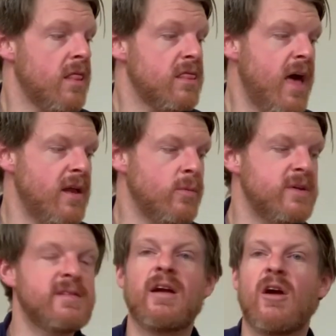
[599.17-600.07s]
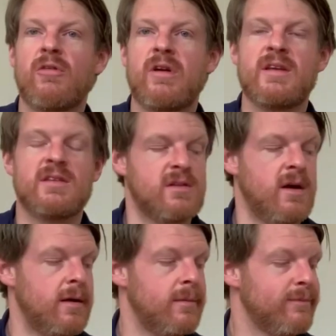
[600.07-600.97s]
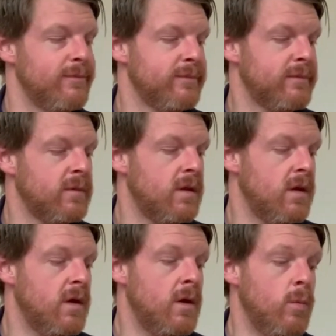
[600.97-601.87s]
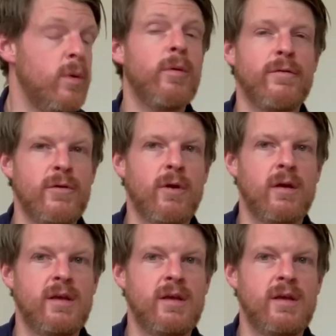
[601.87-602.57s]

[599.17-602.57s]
Then we sang our greeting song. We reviewed our